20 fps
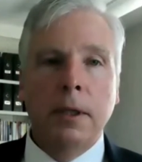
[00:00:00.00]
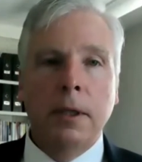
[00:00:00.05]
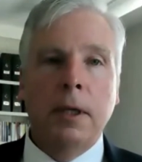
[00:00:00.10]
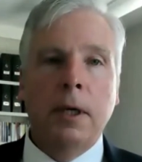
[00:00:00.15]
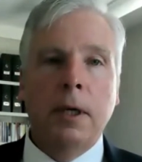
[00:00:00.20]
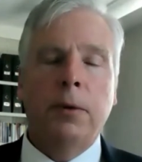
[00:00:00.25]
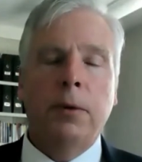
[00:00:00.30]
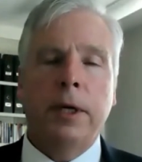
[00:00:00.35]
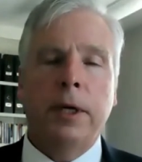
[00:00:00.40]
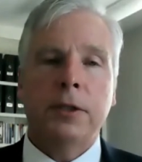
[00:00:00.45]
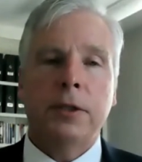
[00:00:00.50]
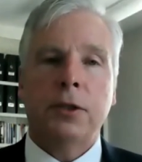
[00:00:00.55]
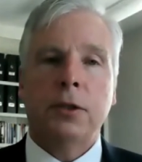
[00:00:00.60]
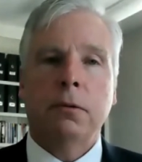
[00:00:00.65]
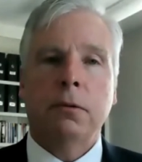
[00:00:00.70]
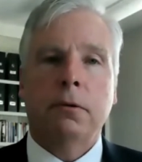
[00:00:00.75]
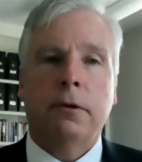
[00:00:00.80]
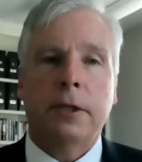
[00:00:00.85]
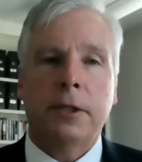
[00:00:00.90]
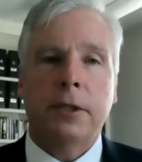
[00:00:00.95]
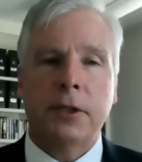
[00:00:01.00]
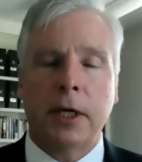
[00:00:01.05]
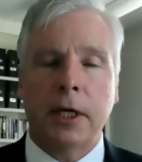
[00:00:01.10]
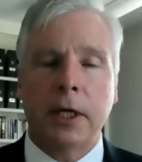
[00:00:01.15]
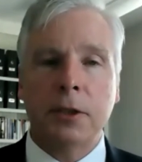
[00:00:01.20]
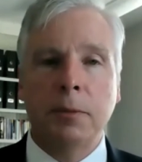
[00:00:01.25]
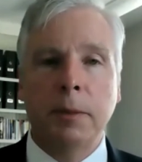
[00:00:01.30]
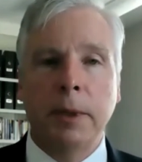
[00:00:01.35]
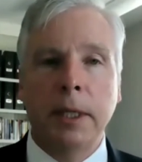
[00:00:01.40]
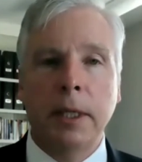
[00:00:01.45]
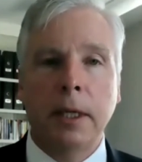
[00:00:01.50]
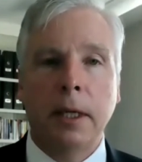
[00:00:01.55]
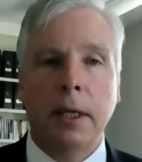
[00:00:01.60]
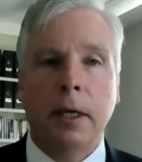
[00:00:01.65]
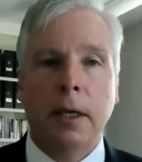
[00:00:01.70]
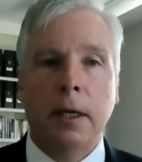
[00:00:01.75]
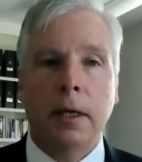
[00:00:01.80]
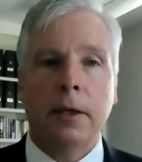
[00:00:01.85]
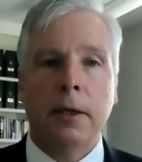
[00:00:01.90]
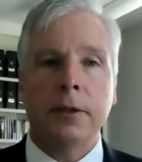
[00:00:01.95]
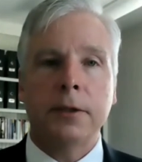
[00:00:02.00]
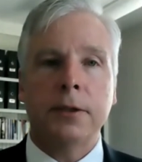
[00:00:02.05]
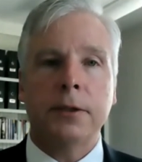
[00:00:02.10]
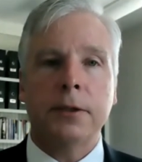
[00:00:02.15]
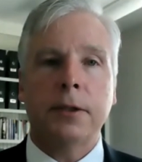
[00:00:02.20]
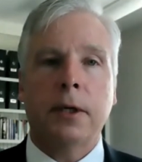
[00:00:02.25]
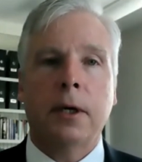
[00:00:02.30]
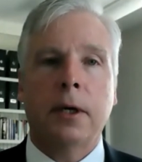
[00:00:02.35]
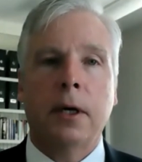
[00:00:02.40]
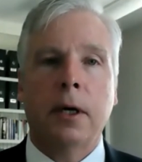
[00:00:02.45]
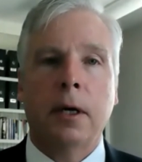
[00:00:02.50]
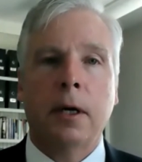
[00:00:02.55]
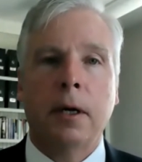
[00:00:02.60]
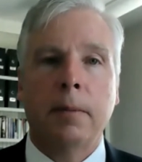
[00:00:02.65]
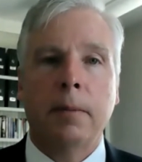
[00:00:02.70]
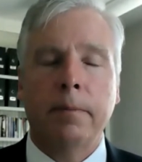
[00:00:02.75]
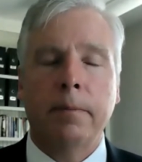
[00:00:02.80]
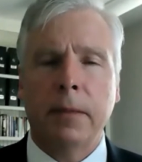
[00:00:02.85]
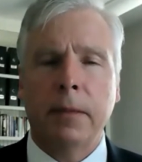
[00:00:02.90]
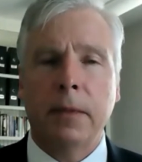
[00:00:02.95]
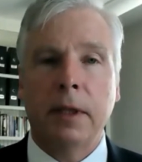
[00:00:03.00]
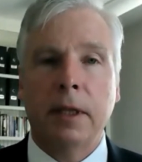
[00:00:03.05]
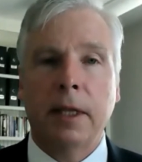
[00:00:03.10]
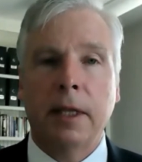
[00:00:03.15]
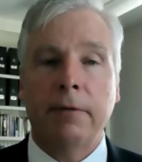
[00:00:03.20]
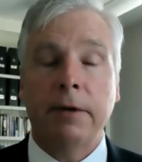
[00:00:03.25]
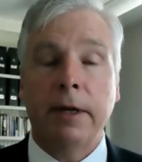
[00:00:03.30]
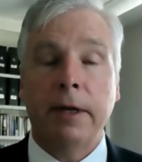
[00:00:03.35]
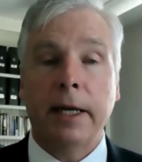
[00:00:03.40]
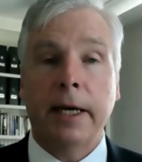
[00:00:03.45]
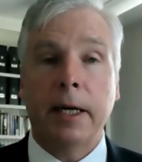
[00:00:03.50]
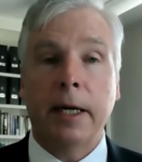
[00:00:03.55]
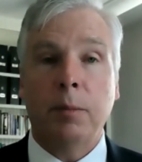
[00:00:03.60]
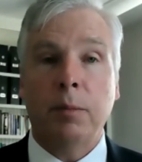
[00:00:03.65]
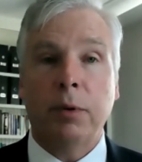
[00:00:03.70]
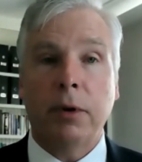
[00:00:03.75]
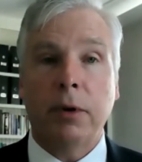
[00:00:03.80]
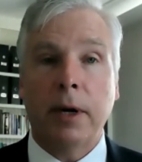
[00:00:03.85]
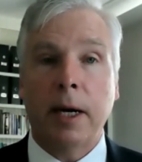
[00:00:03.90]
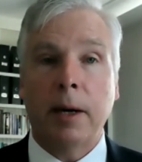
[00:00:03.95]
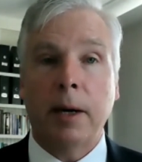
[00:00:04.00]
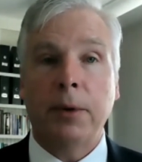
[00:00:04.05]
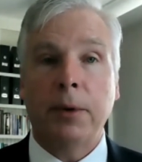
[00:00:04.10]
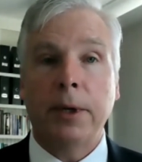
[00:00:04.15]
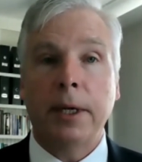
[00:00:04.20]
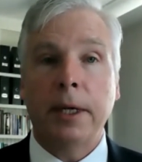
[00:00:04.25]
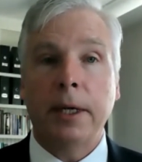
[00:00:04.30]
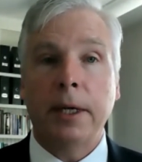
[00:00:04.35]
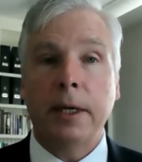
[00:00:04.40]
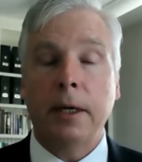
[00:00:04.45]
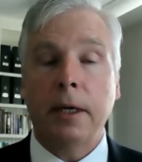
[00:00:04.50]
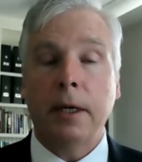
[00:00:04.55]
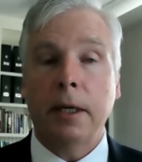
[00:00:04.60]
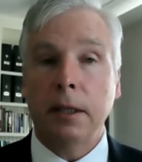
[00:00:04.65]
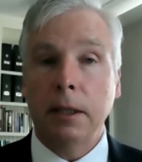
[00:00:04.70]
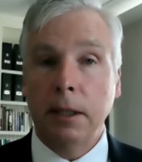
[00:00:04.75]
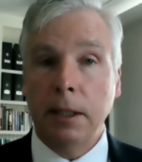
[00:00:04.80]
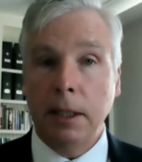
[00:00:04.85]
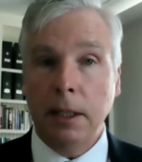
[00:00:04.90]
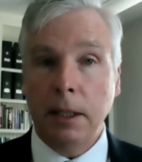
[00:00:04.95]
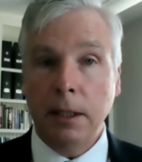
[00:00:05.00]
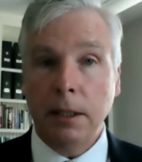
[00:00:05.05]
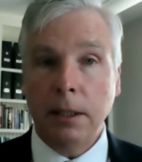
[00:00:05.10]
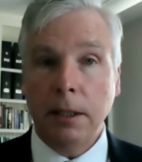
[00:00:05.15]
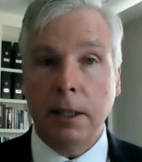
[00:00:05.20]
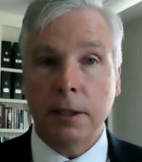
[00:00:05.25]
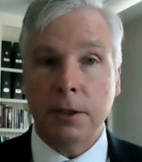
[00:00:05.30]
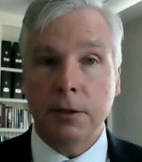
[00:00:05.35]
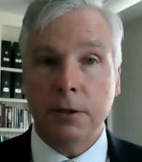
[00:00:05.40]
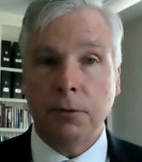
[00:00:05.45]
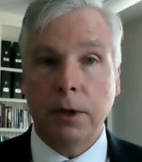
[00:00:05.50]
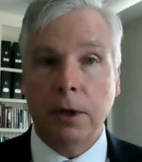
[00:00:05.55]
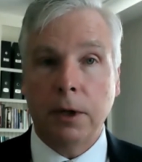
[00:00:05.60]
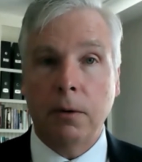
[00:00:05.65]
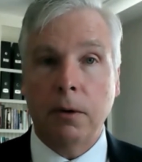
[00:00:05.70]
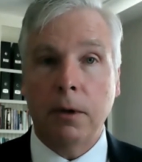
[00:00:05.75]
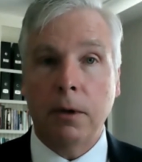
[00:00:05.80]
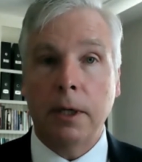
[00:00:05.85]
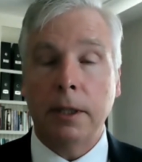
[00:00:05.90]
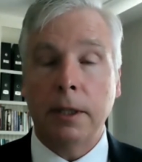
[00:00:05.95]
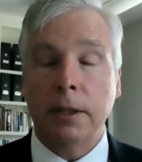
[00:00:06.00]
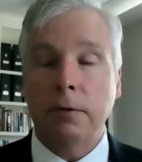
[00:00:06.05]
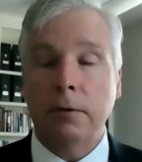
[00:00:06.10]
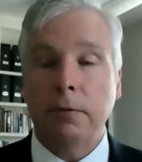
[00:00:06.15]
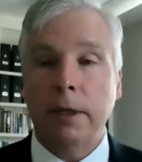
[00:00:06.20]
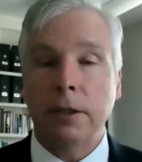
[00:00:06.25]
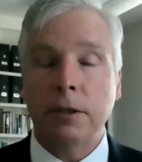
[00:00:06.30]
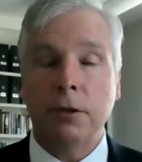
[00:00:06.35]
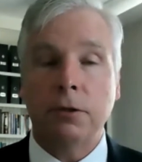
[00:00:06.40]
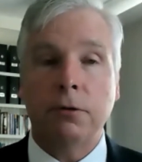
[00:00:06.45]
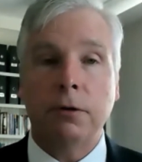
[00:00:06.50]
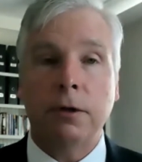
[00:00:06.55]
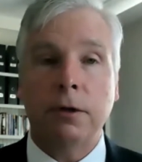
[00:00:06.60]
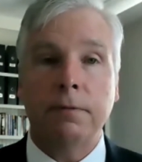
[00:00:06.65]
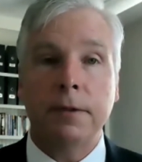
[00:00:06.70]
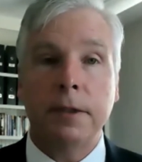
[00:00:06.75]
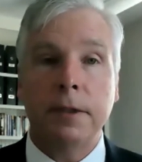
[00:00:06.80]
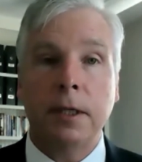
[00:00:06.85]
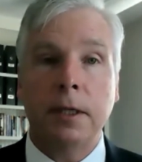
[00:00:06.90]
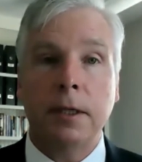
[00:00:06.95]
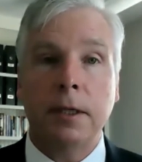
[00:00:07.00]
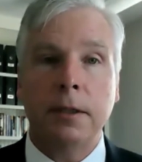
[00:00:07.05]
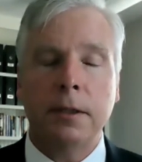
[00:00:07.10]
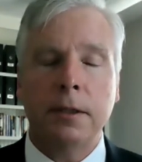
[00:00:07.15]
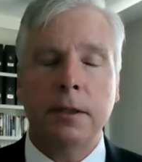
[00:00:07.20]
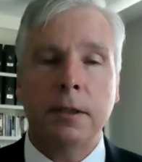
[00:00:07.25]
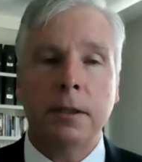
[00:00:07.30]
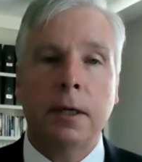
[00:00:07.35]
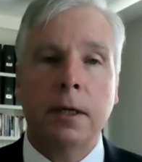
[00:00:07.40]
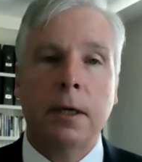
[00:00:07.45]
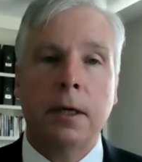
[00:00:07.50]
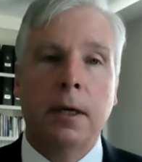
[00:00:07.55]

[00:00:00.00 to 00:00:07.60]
yeah, when a sewer assessment is levied on a property, a lien gets recorded at the Registry of Deeds.